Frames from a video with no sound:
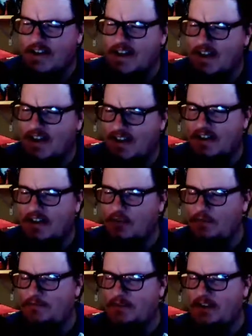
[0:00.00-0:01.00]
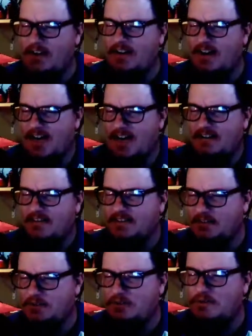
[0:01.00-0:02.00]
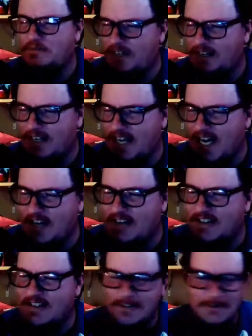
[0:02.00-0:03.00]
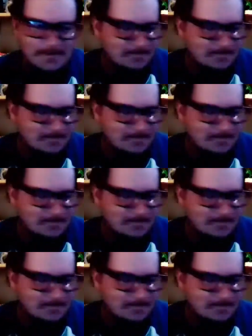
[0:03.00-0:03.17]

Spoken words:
Oh, yeah. No, we figured it out as soon as you figured it out.